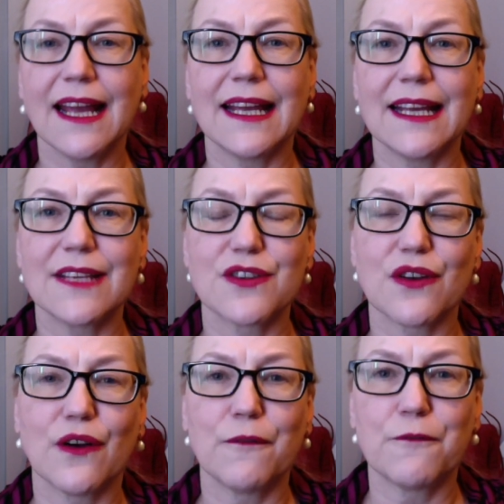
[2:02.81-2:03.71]
is
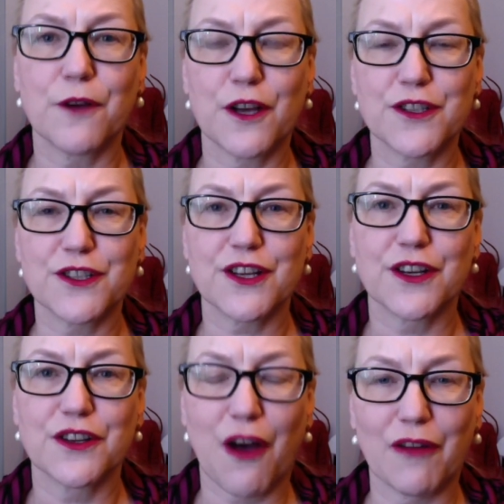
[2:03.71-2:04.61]
her first
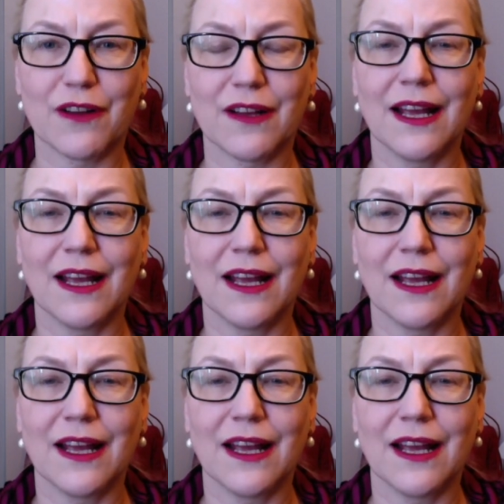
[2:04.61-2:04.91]
novel.